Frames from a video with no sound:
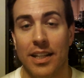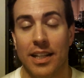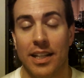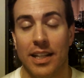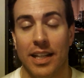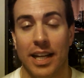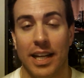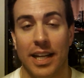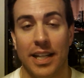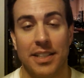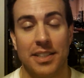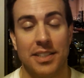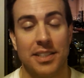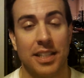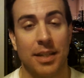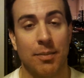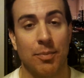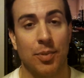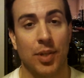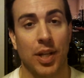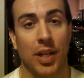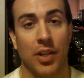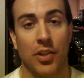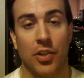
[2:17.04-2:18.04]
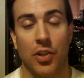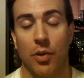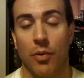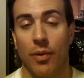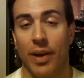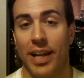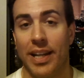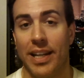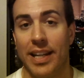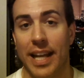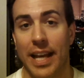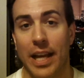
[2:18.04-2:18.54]
Guys, I'm telling you
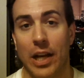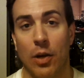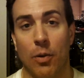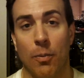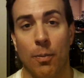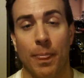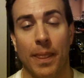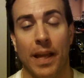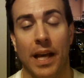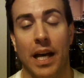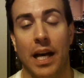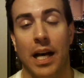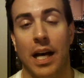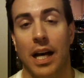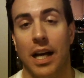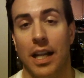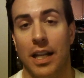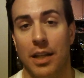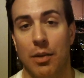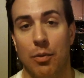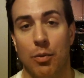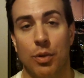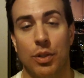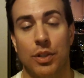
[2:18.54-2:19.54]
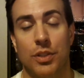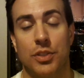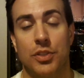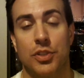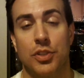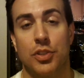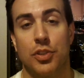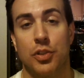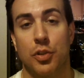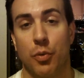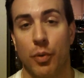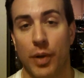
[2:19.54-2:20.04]
right now, Hollywood
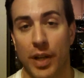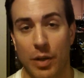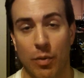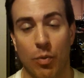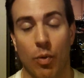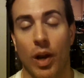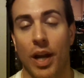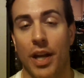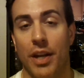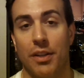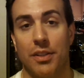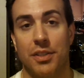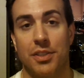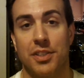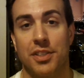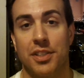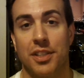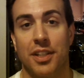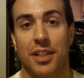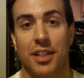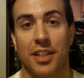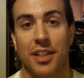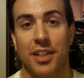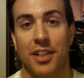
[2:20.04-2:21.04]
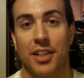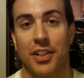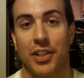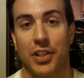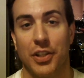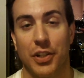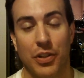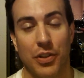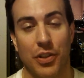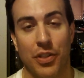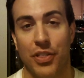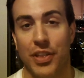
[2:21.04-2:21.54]
screenwriters
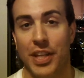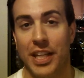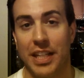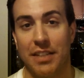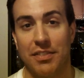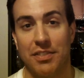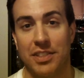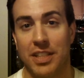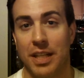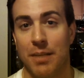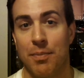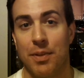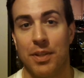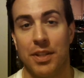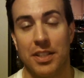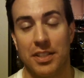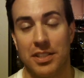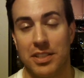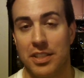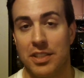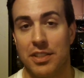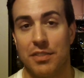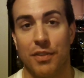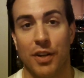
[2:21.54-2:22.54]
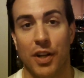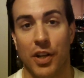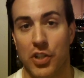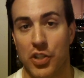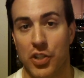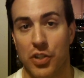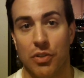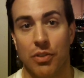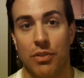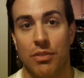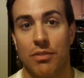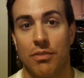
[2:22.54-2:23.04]
couldn't think of something this
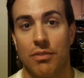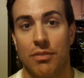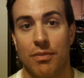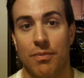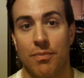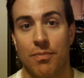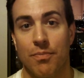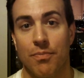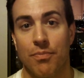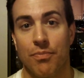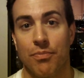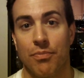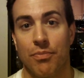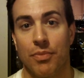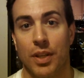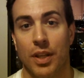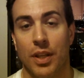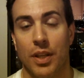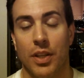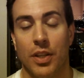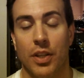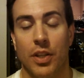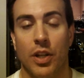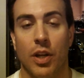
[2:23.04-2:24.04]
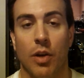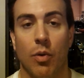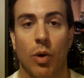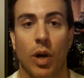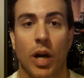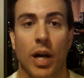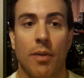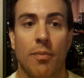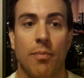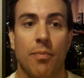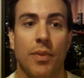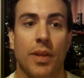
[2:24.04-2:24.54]
dysfunctional. You know
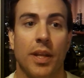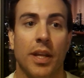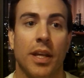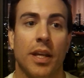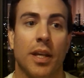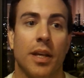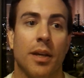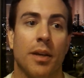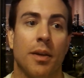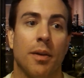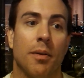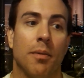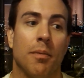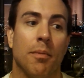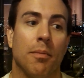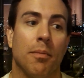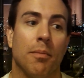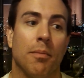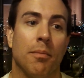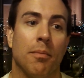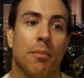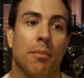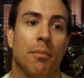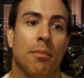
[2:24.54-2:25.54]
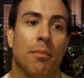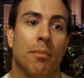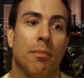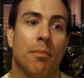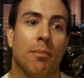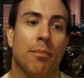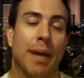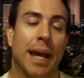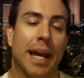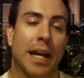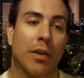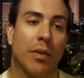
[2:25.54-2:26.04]
what?
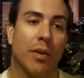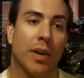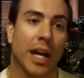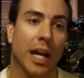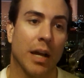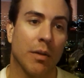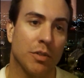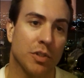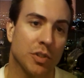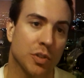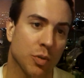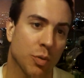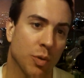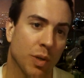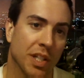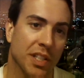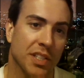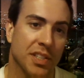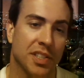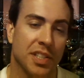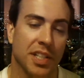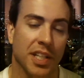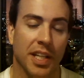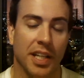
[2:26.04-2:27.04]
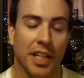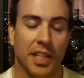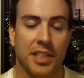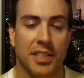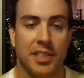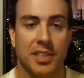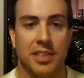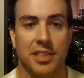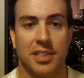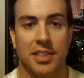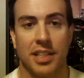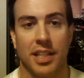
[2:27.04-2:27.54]
Back when I was
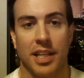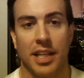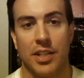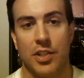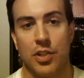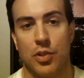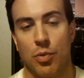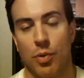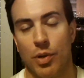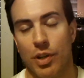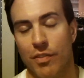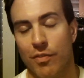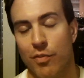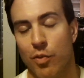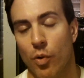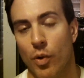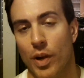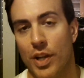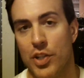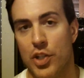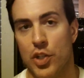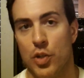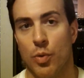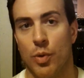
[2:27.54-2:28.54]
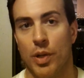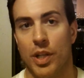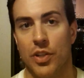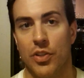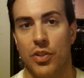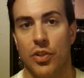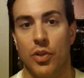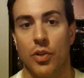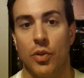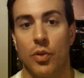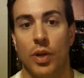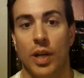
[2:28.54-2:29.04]
26, age 24, age
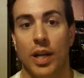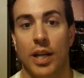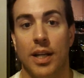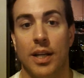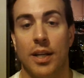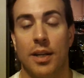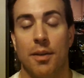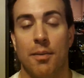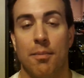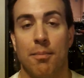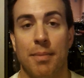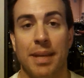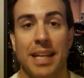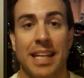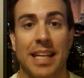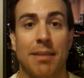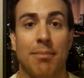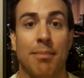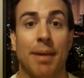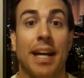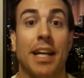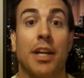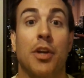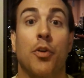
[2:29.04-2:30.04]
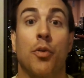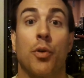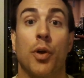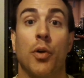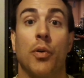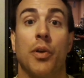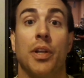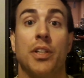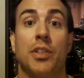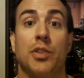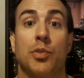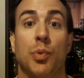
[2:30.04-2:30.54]
22, me and my
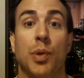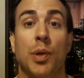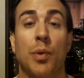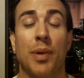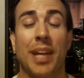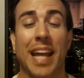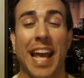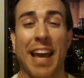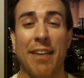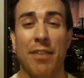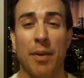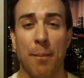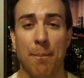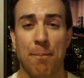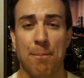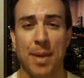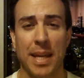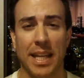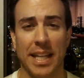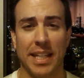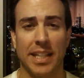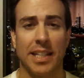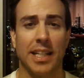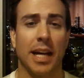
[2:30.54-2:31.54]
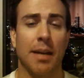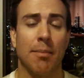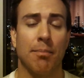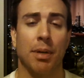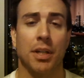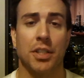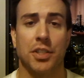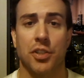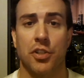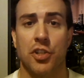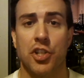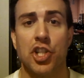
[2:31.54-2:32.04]
cronies, we would have a big
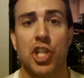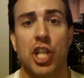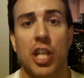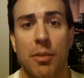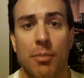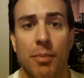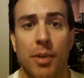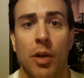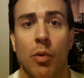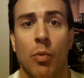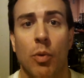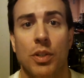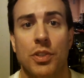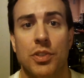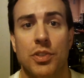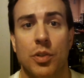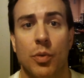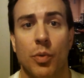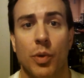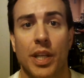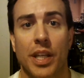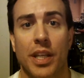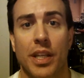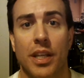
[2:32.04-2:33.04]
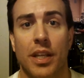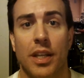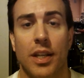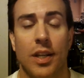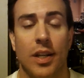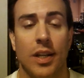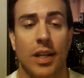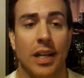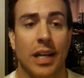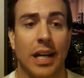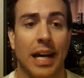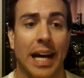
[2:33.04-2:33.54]
gutbuster cheat meal once a week.
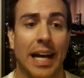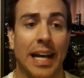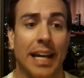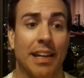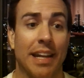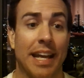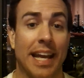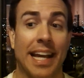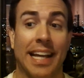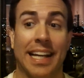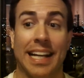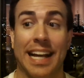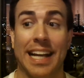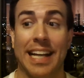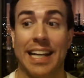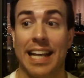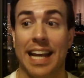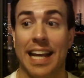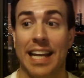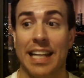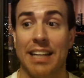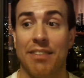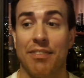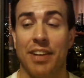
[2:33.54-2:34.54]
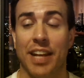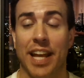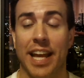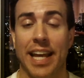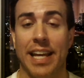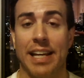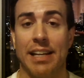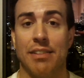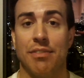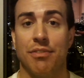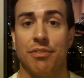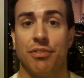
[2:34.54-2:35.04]
Heck, I'd even
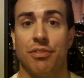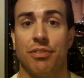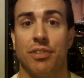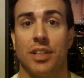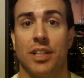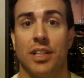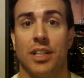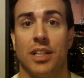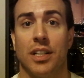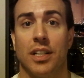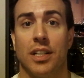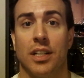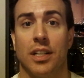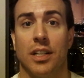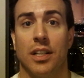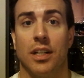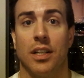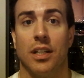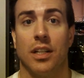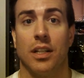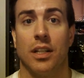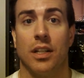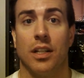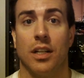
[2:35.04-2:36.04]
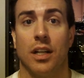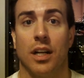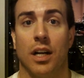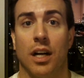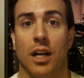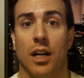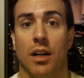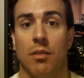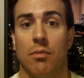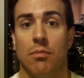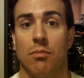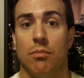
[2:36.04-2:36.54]
have
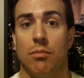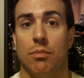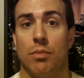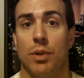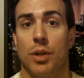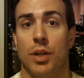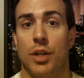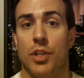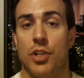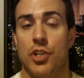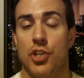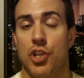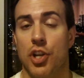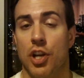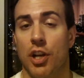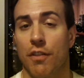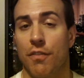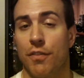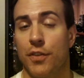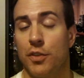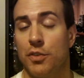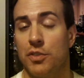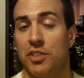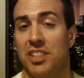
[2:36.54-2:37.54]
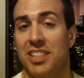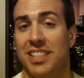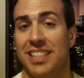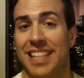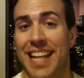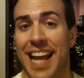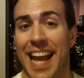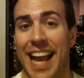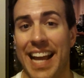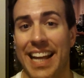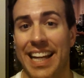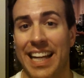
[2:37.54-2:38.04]
a junk food
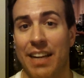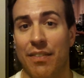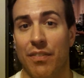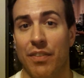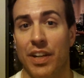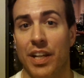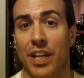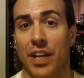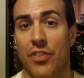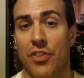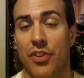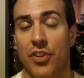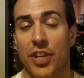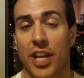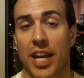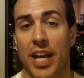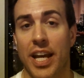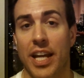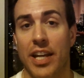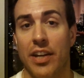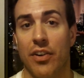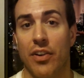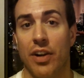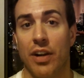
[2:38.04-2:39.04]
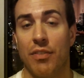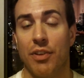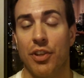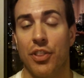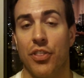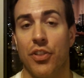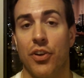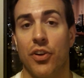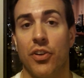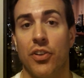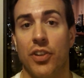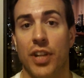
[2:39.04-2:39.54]
snack every other day or every
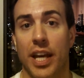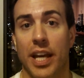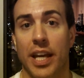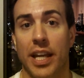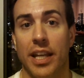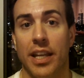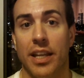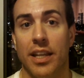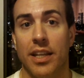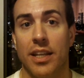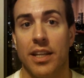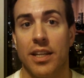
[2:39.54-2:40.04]
third day.